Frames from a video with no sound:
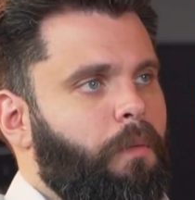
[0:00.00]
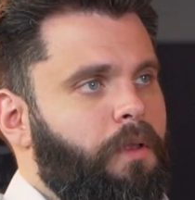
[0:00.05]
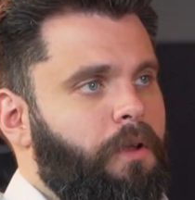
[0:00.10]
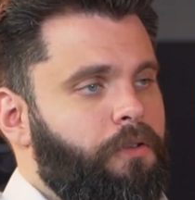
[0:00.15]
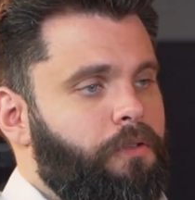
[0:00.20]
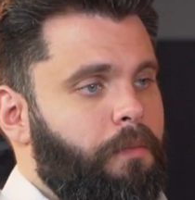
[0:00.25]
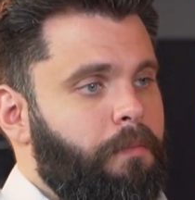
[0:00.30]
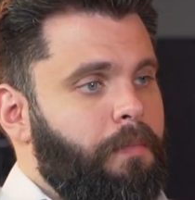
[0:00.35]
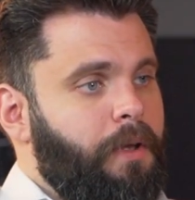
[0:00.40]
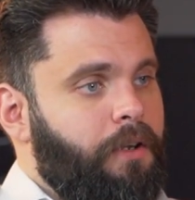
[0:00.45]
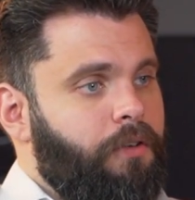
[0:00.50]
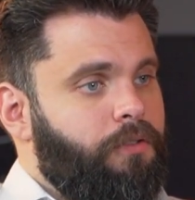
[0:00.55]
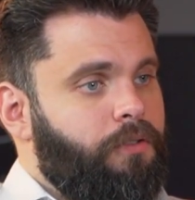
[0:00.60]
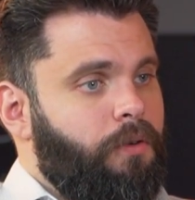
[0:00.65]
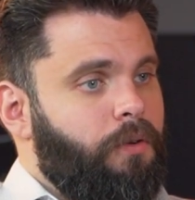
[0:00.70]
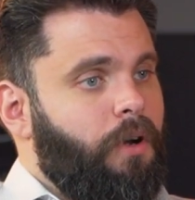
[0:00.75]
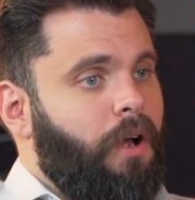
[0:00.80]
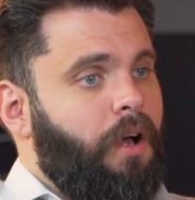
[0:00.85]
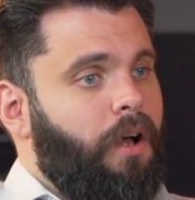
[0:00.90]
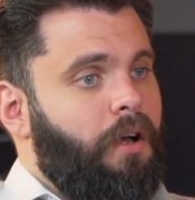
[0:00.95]
where there's a
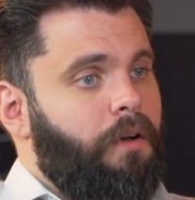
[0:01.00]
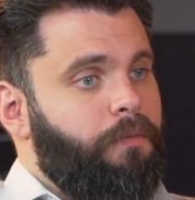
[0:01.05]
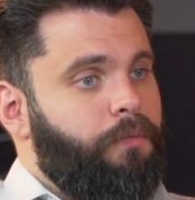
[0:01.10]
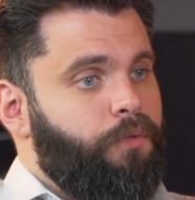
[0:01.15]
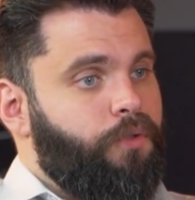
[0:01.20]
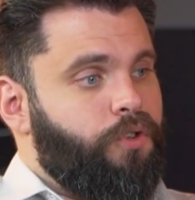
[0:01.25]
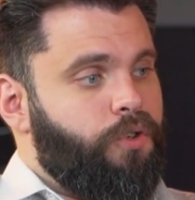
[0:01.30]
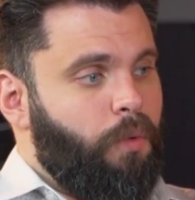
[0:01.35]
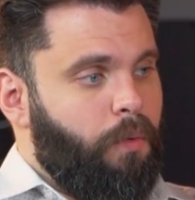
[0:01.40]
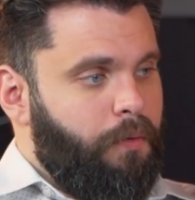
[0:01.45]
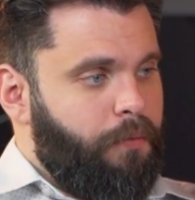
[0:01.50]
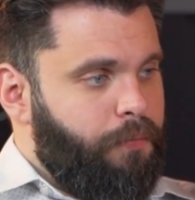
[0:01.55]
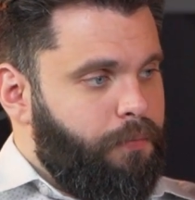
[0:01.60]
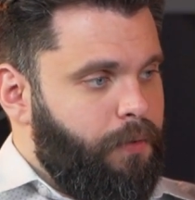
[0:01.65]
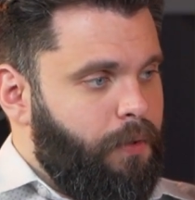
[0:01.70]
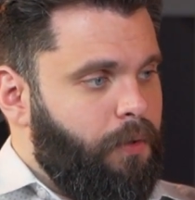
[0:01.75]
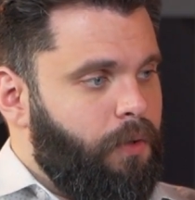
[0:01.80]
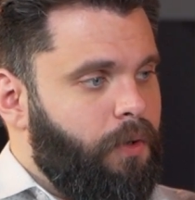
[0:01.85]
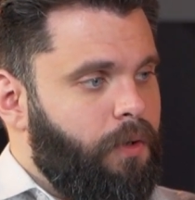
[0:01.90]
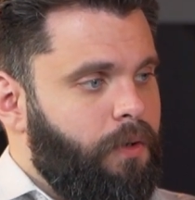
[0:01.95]
mixture of short
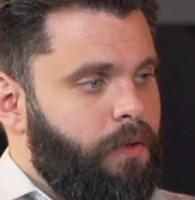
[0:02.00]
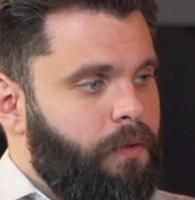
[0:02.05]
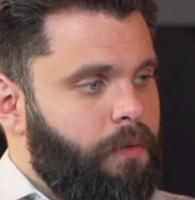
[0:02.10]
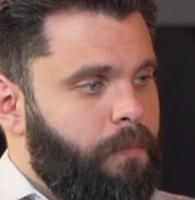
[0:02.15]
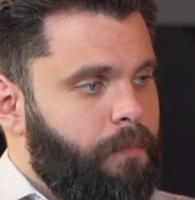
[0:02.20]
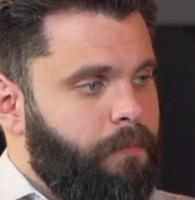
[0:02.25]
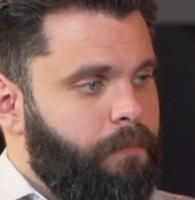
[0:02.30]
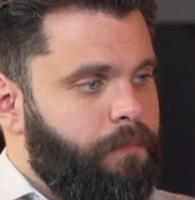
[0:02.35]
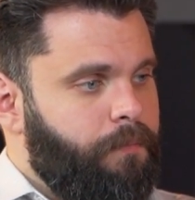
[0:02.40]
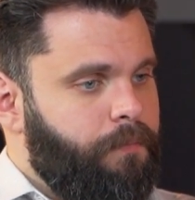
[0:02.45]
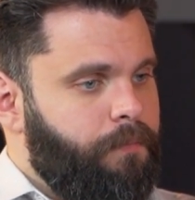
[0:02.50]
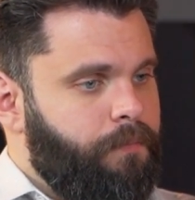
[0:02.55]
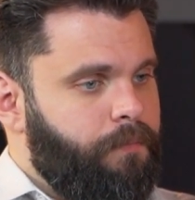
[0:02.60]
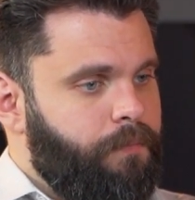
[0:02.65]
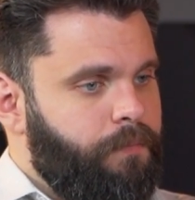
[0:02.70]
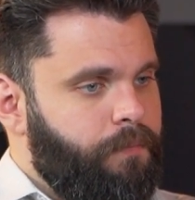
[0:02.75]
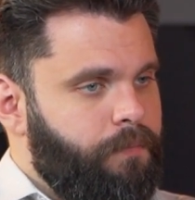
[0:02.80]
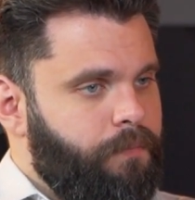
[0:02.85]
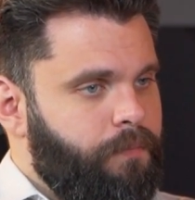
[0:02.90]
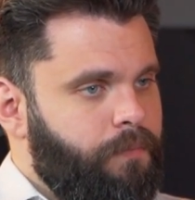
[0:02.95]
filler,
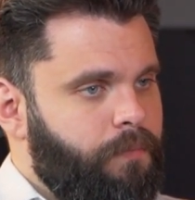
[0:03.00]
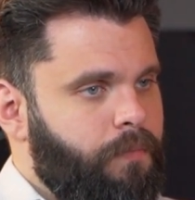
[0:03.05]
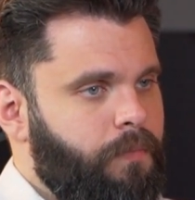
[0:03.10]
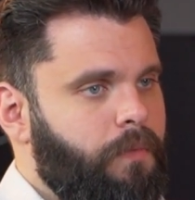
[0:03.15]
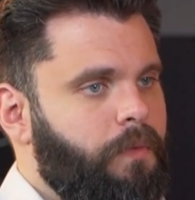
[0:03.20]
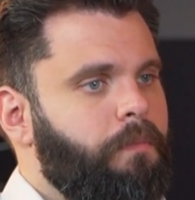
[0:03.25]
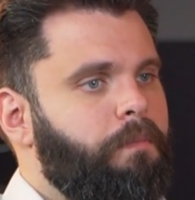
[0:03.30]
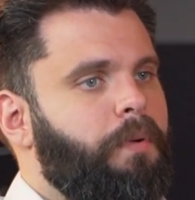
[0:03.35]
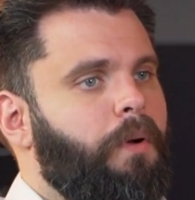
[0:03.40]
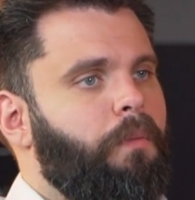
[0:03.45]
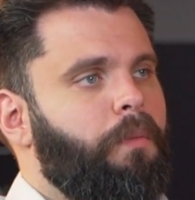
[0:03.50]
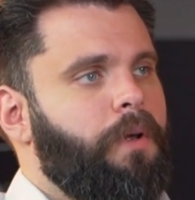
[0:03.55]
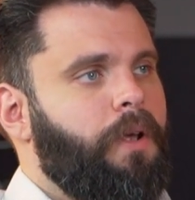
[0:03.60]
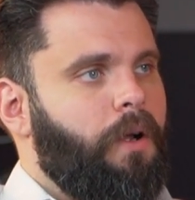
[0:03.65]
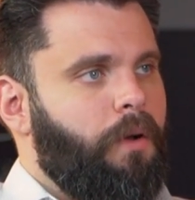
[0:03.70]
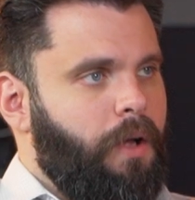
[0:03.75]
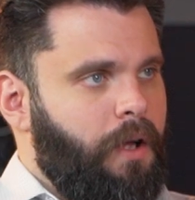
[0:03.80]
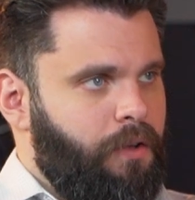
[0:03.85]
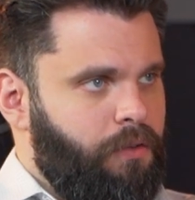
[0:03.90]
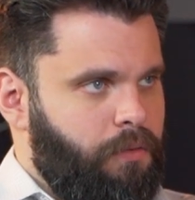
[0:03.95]
but
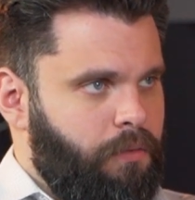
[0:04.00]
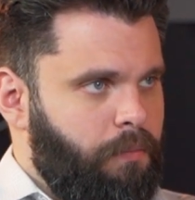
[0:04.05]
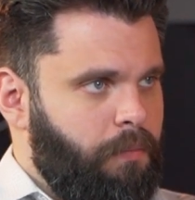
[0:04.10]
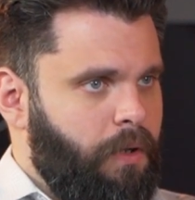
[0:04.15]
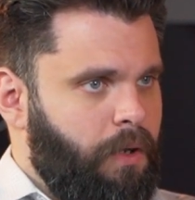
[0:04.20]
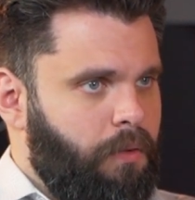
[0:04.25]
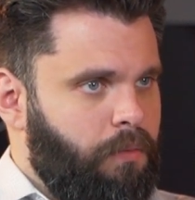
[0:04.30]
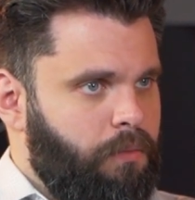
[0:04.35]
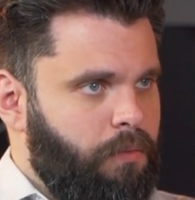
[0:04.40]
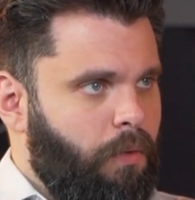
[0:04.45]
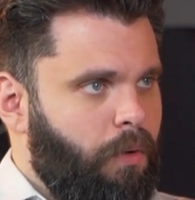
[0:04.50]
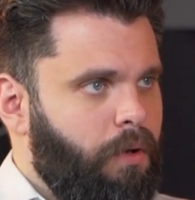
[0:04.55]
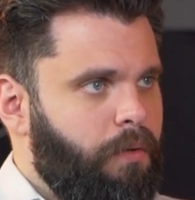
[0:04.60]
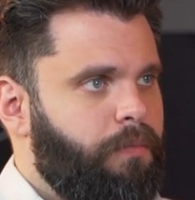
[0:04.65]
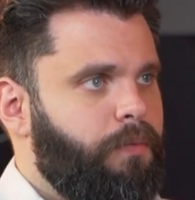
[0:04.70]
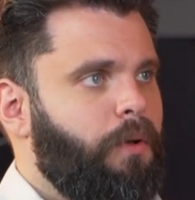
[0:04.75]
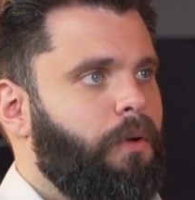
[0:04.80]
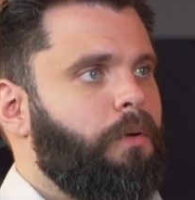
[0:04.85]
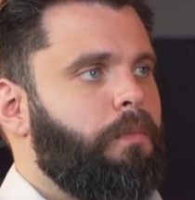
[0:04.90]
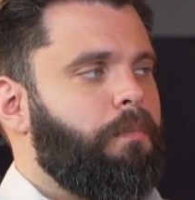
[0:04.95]
it has long
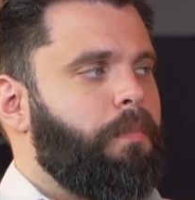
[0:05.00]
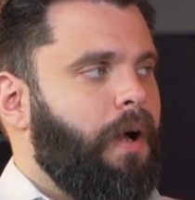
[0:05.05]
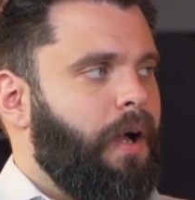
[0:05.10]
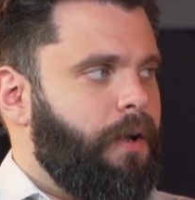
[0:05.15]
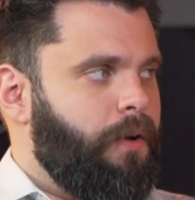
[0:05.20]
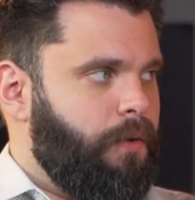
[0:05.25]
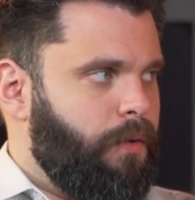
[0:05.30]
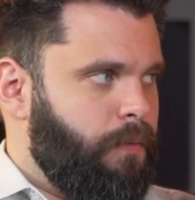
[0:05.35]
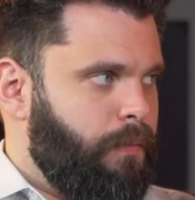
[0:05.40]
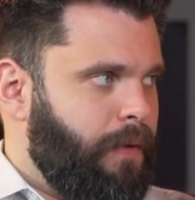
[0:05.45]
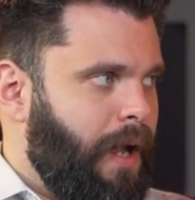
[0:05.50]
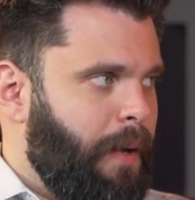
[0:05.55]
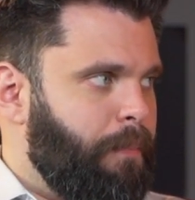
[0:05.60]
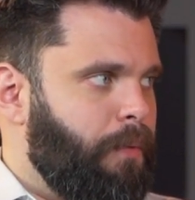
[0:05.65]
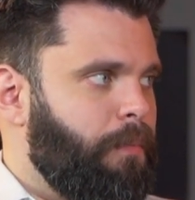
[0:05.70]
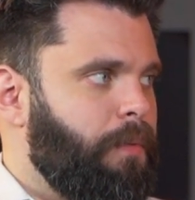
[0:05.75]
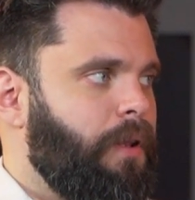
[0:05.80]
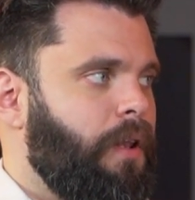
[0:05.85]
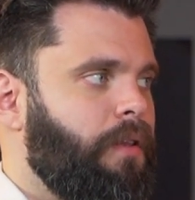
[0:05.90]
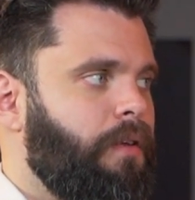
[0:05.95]
fill, binder, and
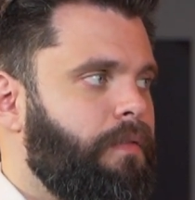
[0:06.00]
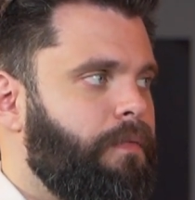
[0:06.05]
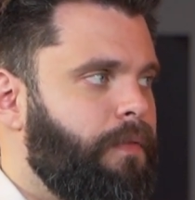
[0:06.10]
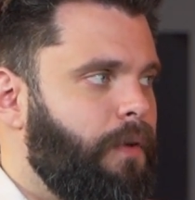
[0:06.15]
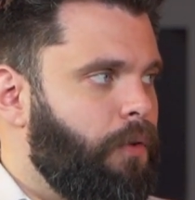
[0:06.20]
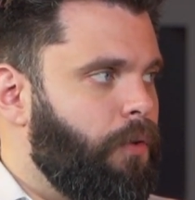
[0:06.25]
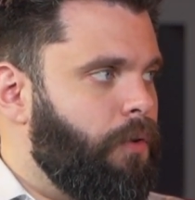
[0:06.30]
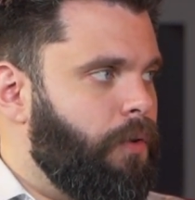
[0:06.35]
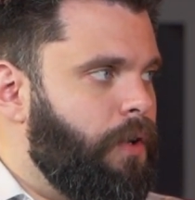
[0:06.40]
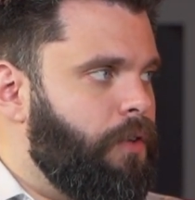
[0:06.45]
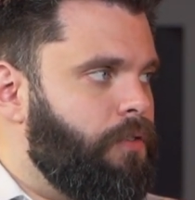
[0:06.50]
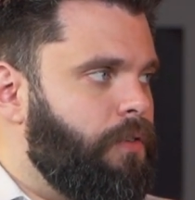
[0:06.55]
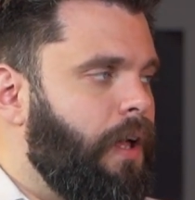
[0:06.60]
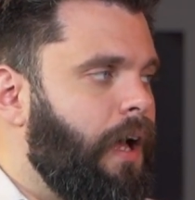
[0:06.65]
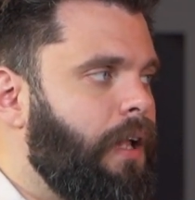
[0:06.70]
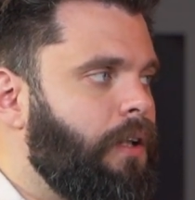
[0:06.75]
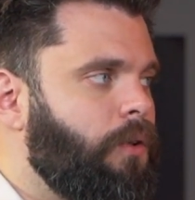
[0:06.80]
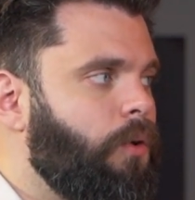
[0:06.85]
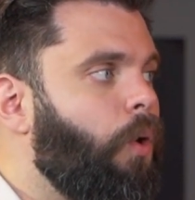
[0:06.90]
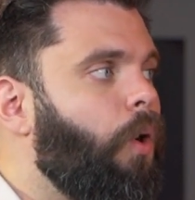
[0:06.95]
wrapper. But then the filler is
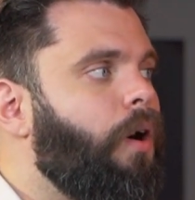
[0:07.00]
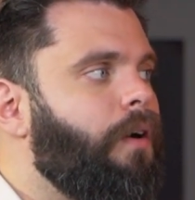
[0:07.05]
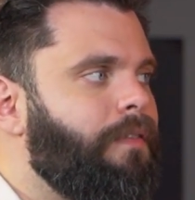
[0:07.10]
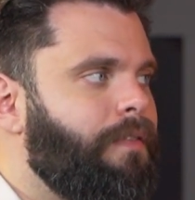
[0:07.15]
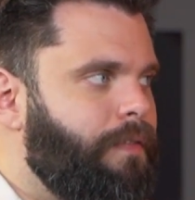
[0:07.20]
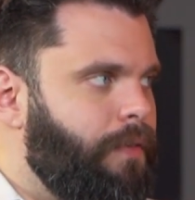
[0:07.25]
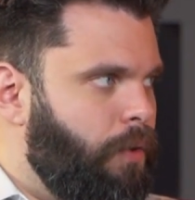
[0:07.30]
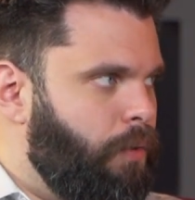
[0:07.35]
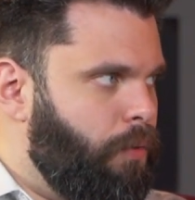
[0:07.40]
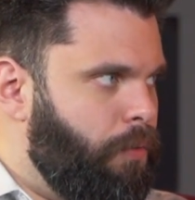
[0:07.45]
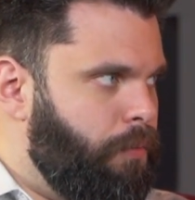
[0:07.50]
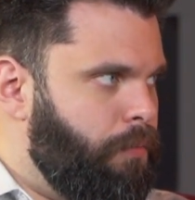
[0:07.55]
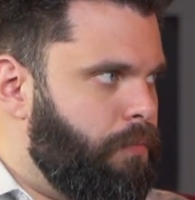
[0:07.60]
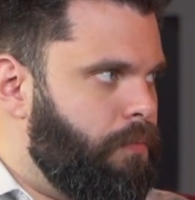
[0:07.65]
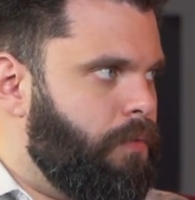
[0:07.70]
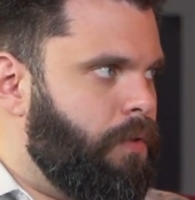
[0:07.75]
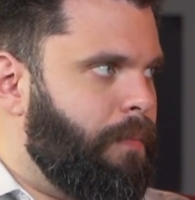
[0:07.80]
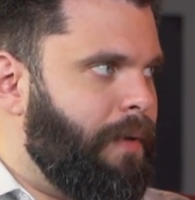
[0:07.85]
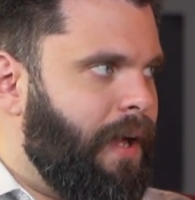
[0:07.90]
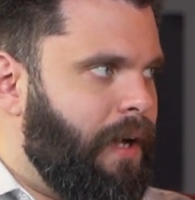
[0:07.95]
not long fill
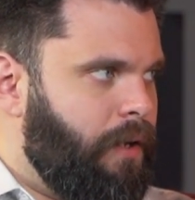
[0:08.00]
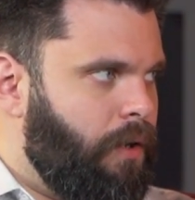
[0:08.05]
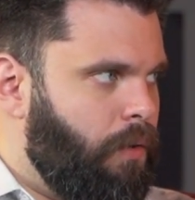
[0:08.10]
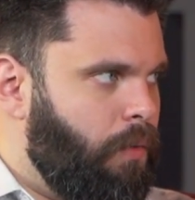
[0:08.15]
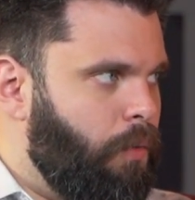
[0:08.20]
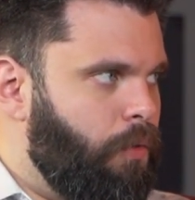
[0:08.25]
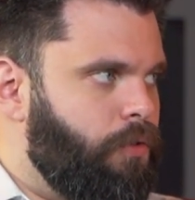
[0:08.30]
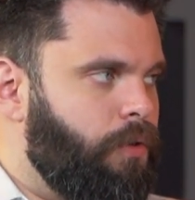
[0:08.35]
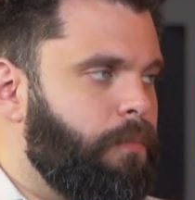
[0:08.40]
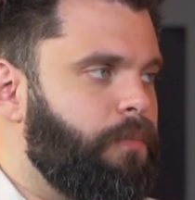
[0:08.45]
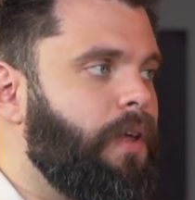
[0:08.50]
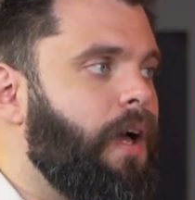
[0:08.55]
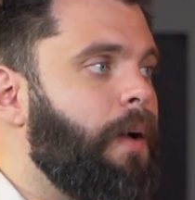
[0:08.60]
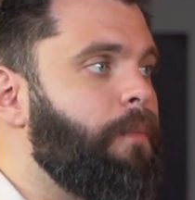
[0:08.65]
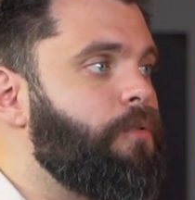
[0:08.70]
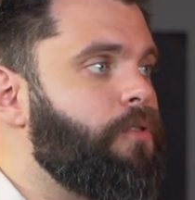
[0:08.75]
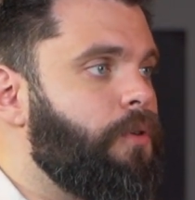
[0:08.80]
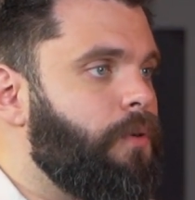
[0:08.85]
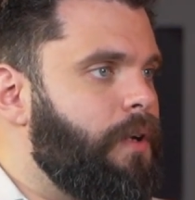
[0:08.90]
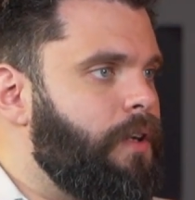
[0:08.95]
tobacco, or
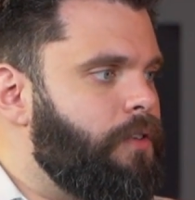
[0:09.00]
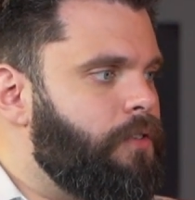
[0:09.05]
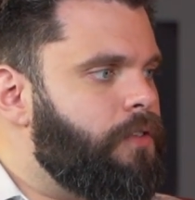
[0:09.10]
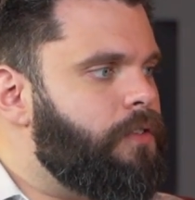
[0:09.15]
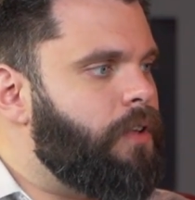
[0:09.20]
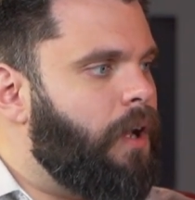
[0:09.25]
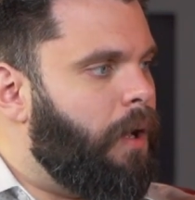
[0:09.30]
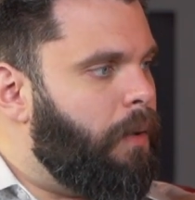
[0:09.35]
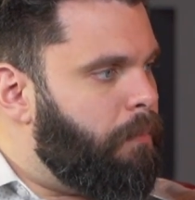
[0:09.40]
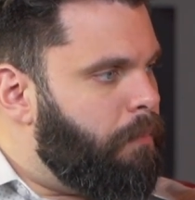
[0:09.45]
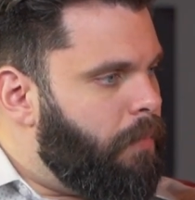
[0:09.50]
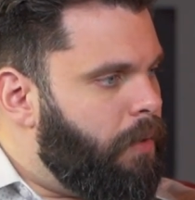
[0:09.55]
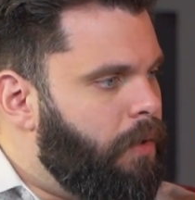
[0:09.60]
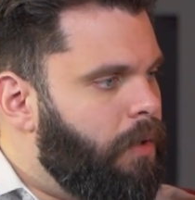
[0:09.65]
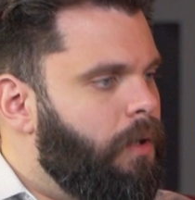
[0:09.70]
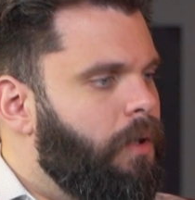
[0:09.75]
sometimes there is some,